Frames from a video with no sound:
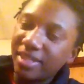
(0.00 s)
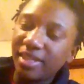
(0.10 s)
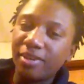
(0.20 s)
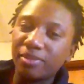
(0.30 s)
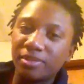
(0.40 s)

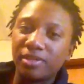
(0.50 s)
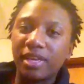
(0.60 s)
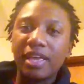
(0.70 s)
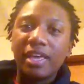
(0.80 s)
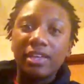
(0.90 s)
It helps you.
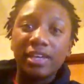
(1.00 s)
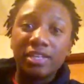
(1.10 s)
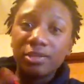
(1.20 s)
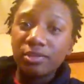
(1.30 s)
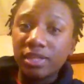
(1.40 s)
And you
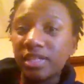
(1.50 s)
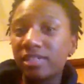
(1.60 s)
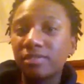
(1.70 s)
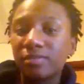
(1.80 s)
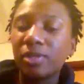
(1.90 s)
get two
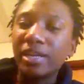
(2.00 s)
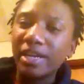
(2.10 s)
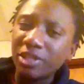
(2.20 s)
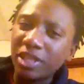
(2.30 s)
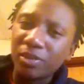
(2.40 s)
things. Well, I
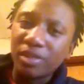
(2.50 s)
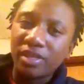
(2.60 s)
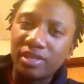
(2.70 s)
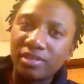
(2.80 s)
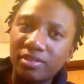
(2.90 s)
guess you get three
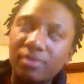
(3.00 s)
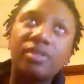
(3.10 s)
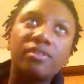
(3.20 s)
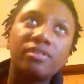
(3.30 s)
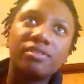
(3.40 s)
things.
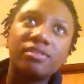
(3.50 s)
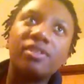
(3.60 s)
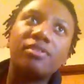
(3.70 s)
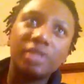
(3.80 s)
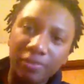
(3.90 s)
Well,
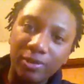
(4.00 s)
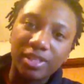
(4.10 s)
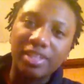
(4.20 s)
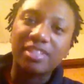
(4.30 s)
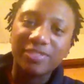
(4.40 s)
no, you get four
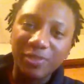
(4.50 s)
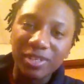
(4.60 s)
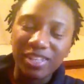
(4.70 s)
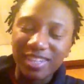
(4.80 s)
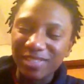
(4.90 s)
things.
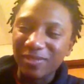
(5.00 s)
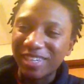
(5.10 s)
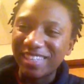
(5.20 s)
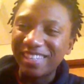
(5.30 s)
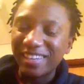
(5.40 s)
Four things
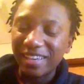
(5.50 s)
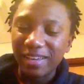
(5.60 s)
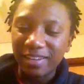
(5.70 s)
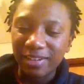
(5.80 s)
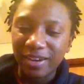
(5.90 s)
when you
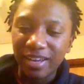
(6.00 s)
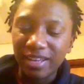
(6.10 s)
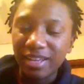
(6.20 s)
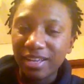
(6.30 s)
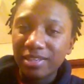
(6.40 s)
get honor
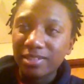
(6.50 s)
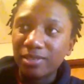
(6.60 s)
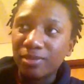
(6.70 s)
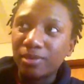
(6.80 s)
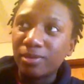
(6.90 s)
grad.
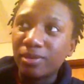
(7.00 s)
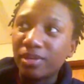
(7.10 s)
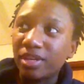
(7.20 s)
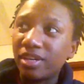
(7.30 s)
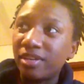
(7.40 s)
So
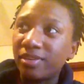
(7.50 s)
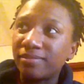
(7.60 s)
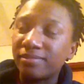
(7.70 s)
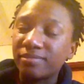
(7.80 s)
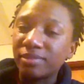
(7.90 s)

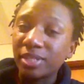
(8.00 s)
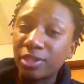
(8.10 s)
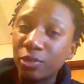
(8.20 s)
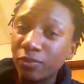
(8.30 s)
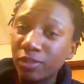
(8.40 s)
um, you
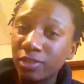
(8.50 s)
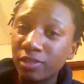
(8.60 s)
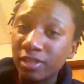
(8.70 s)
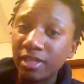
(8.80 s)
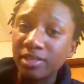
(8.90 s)
get two
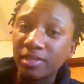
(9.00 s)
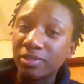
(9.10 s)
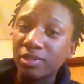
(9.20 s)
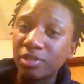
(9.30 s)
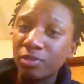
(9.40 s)
physical things. I'm
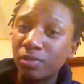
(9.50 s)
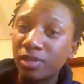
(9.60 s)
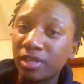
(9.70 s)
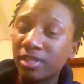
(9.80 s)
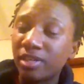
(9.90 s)
gonna show you
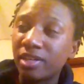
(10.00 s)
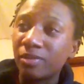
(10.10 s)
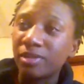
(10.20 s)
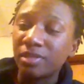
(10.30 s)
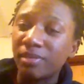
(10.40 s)
one. The other
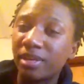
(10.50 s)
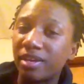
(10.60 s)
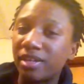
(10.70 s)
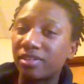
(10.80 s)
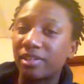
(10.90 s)
one's in my
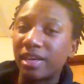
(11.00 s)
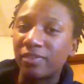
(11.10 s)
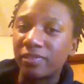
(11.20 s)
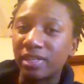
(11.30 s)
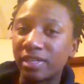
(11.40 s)
locker. I
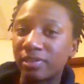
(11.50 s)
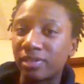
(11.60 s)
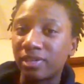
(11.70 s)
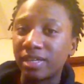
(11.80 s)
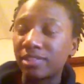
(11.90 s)
don't feel like
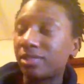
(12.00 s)
doing all that.